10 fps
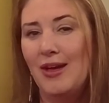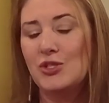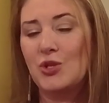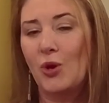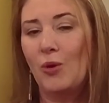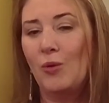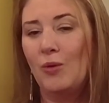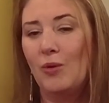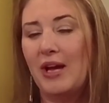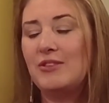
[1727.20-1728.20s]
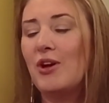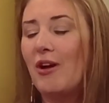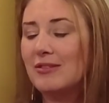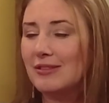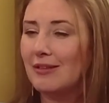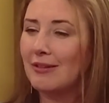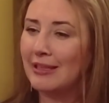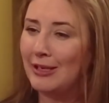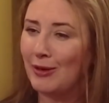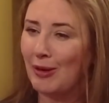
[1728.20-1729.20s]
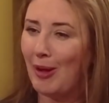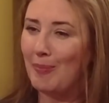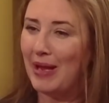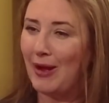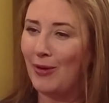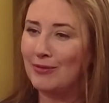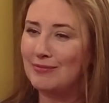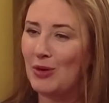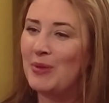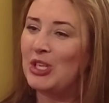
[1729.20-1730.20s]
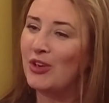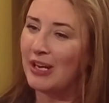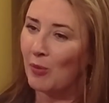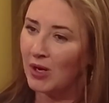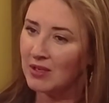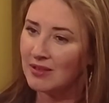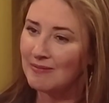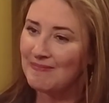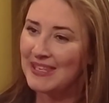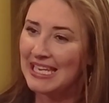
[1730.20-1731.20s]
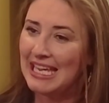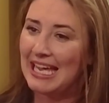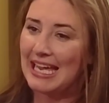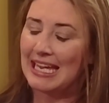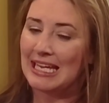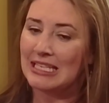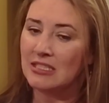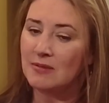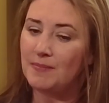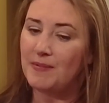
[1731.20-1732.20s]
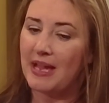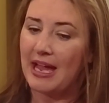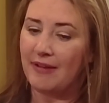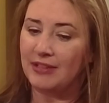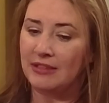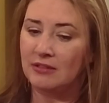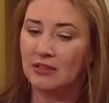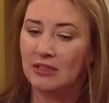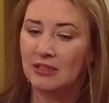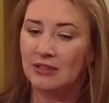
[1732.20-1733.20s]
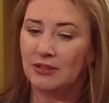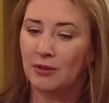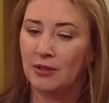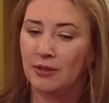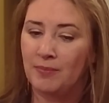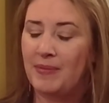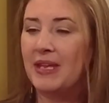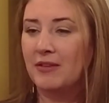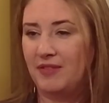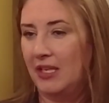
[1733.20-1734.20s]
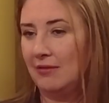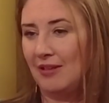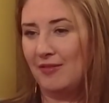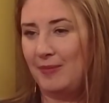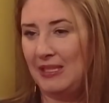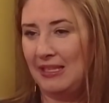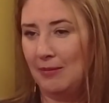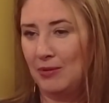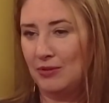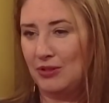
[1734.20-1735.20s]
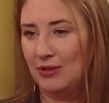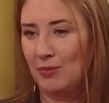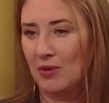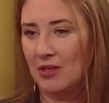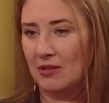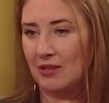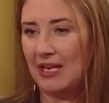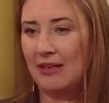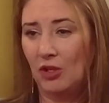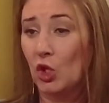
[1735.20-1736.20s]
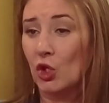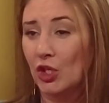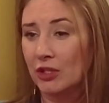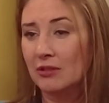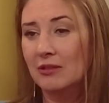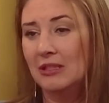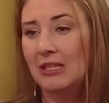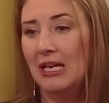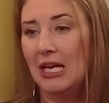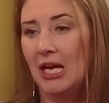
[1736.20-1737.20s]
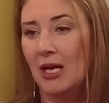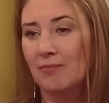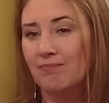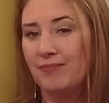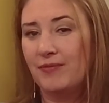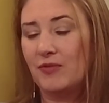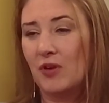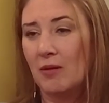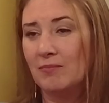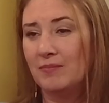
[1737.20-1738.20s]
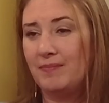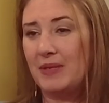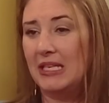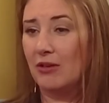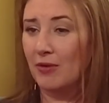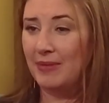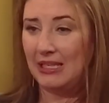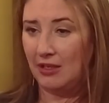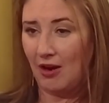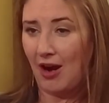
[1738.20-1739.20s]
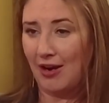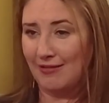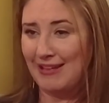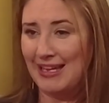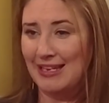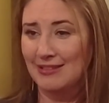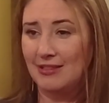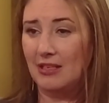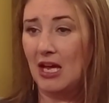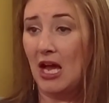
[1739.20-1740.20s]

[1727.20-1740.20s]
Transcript: So I talked earlier about Omidyar Network and having the benefit of being able to work and learn from Pierre Omidyar and